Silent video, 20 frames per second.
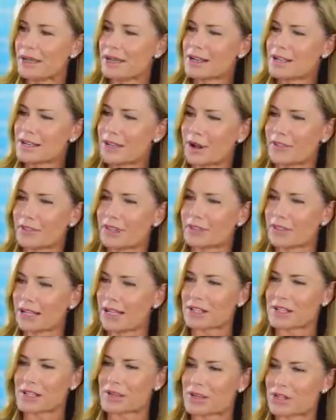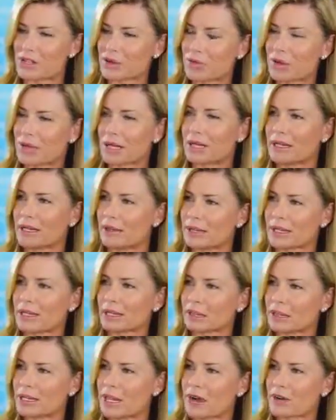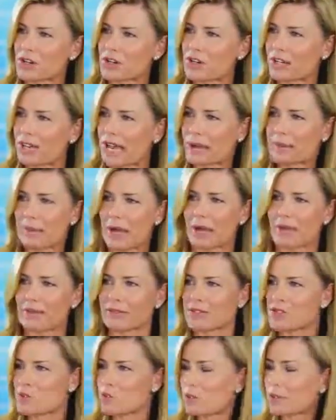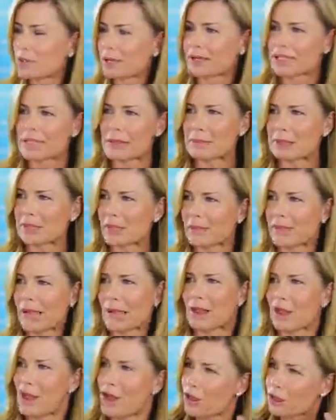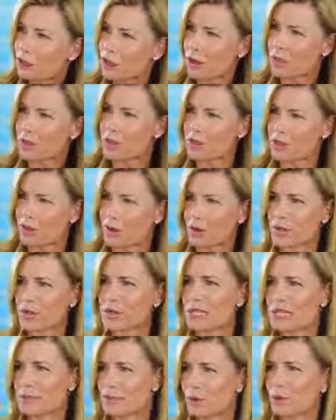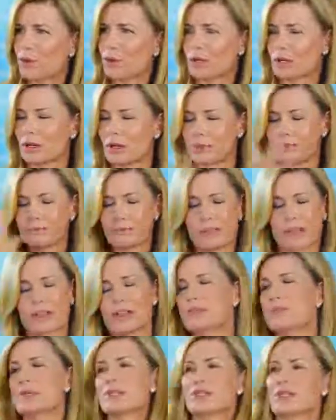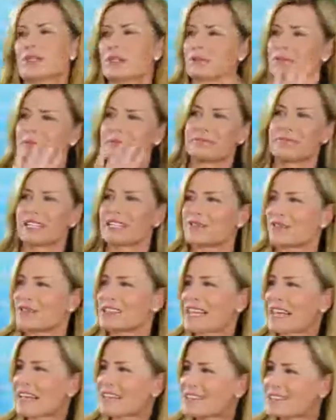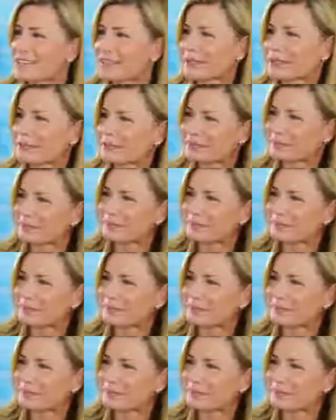So I think that's just a really lovely little nourishing. Come out swimming, something like that, throw the Seba oil on and the mist, and it's fantastic.